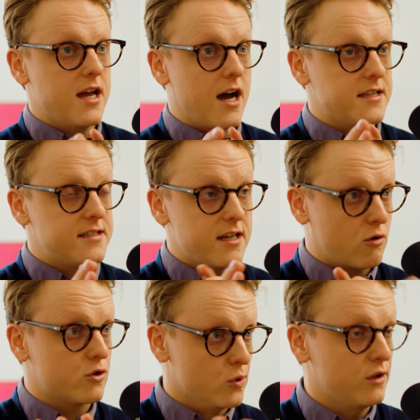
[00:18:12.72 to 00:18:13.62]
I see
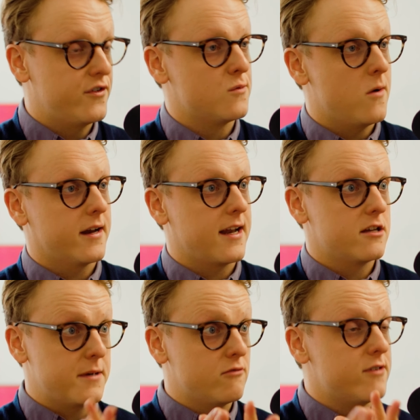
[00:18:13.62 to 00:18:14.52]
across all of his work now
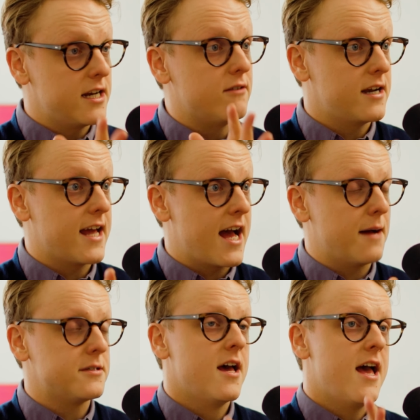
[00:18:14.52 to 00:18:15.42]
as being really, really
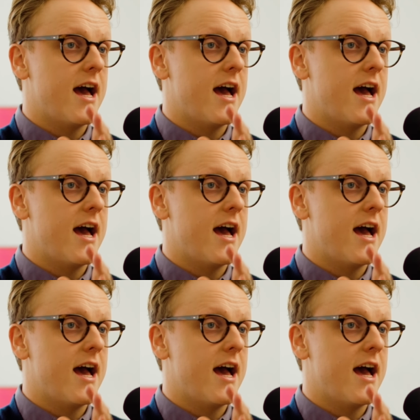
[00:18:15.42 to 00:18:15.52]
apt.